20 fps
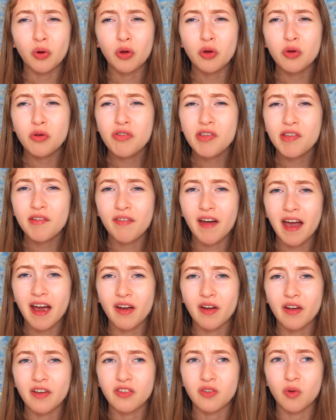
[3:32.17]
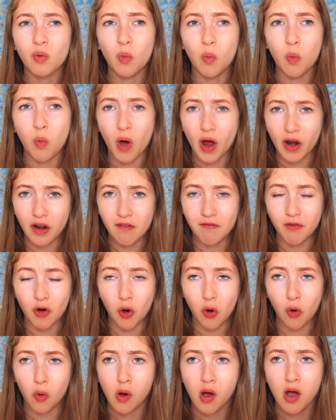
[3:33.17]
who's the fairest one of
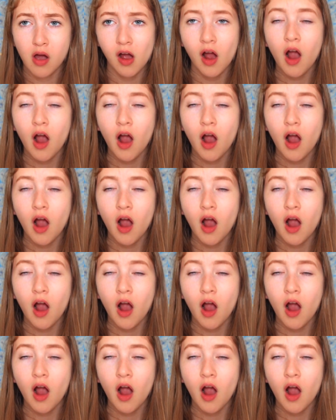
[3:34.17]
all?"